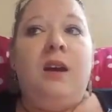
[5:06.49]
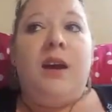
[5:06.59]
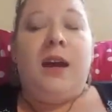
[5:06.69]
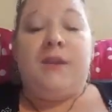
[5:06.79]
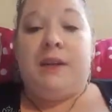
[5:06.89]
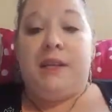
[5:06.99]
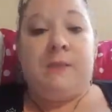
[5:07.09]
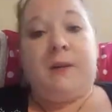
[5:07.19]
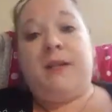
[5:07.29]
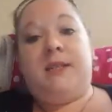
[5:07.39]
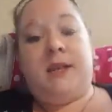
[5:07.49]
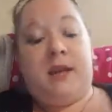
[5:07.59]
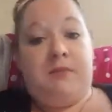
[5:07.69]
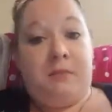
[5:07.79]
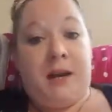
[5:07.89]
having to spend a ton
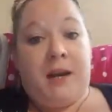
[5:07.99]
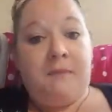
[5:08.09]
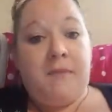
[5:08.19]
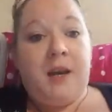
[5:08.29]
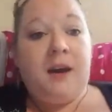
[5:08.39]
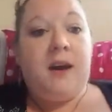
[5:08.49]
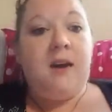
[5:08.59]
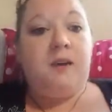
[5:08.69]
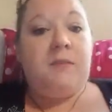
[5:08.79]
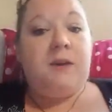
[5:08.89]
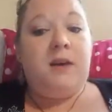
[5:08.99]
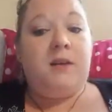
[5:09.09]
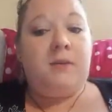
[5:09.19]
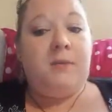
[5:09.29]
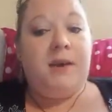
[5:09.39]
of money.
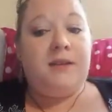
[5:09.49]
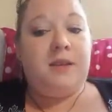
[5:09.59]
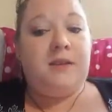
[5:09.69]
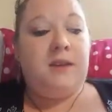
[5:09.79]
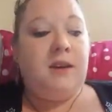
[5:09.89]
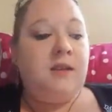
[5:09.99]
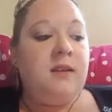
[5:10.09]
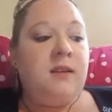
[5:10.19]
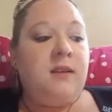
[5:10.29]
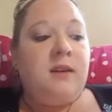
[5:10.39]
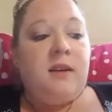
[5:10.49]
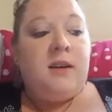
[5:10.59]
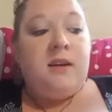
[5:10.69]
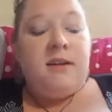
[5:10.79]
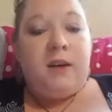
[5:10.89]
Basically,
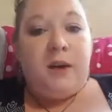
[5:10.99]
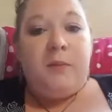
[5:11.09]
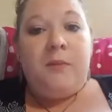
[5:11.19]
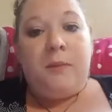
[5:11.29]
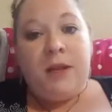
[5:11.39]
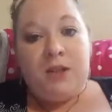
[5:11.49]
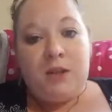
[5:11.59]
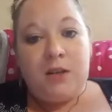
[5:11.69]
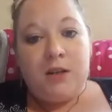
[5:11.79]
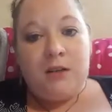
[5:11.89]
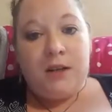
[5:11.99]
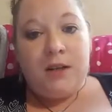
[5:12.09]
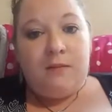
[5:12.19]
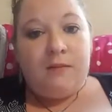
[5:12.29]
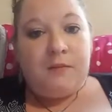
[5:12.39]
make sure
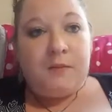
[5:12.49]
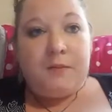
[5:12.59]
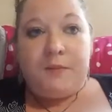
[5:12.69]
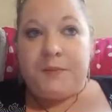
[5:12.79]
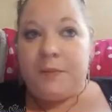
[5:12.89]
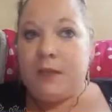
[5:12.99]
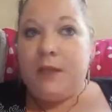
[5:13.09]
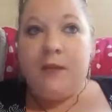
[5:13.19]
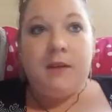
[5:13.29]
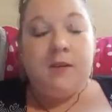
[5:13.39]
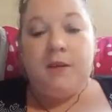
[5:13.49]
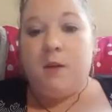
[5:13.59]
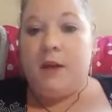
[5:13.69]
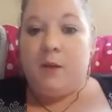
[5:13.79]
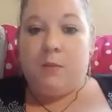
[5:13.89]
that even if you
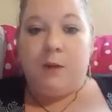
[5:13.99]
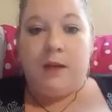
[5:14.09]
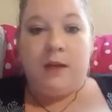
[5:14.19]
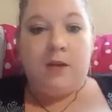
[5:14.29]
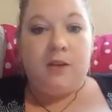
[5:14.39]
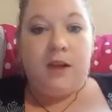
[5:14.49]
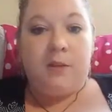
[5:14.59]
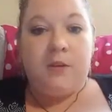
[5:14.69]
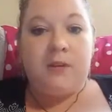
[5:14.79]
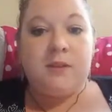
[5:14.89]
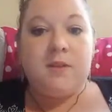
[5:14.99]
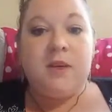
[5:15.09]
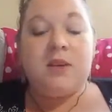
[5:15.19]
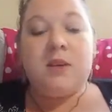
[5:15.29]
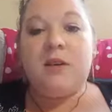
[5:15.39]
can't print your labels, make
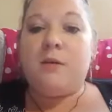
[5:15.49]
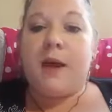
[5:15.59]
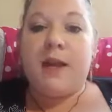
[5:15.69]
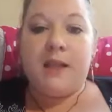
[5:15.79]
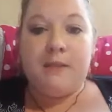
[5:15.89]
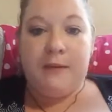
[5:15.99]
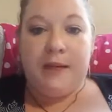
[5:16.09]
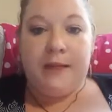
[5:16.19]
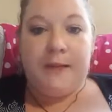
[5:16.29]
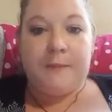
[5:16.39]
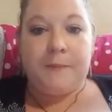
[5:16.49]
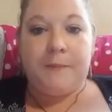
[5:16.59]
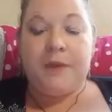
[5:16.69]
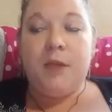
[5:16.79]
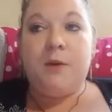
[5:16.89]
sure you're writing them neatly.
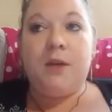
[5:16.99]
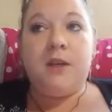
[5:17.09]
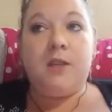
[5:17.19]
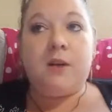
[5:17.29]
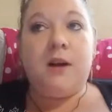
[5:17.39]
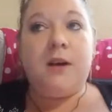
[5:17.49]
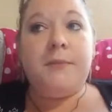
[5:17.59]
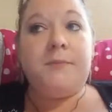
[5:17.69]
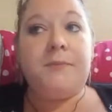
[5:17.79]
You can draw